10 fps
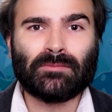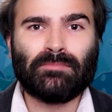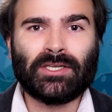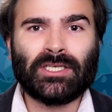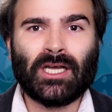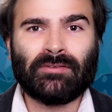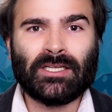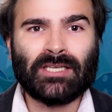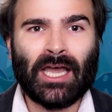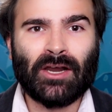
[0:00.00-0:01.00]
budget of an
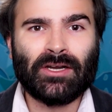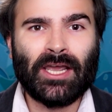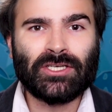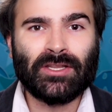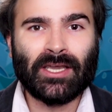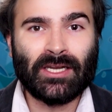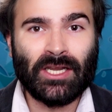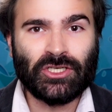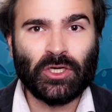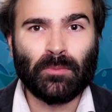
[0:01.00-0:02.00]
entire nation that can
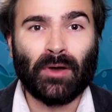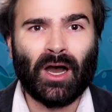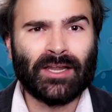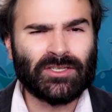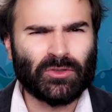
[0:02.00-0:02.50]
issue bonds,